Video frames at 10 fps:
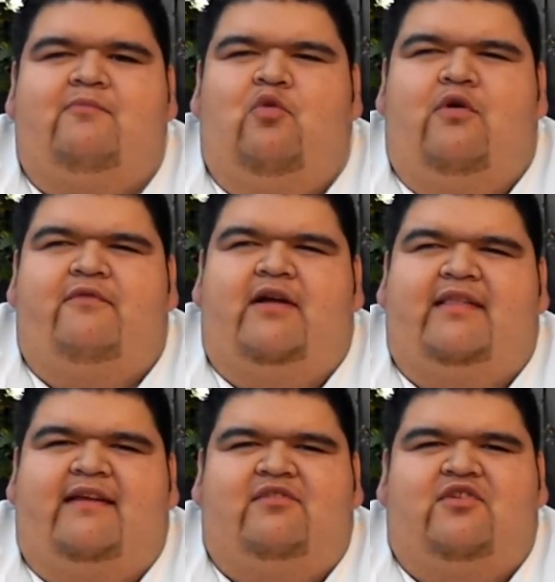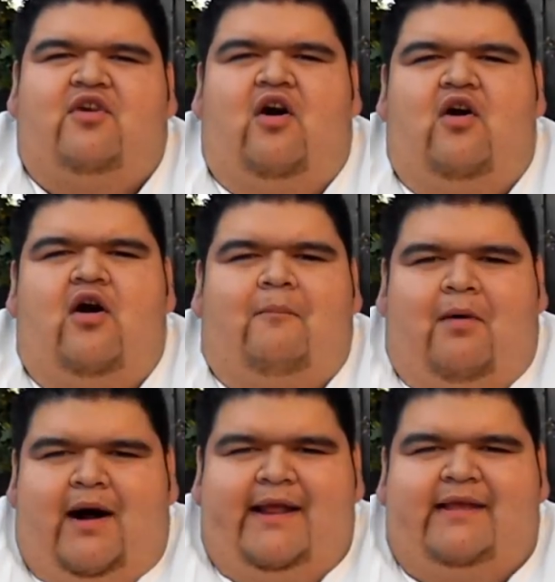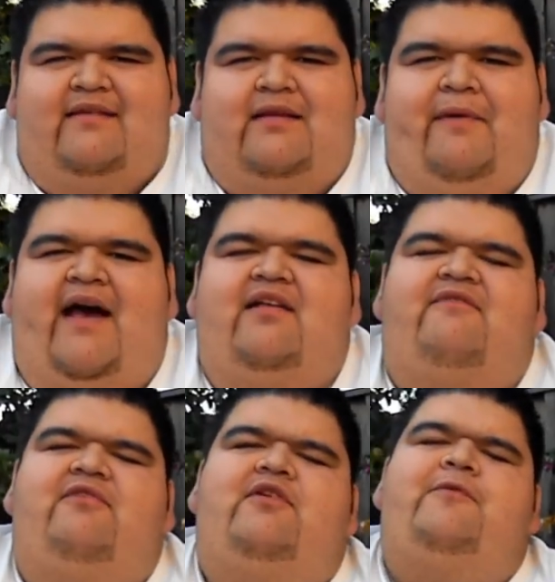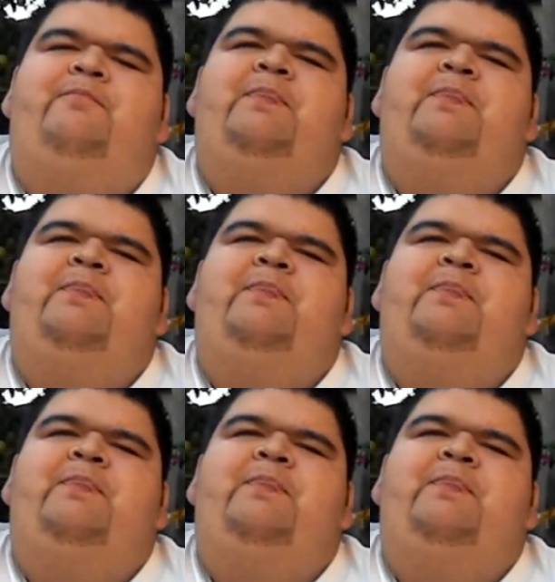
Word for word: more of a lesser alcohol body to the palate feel.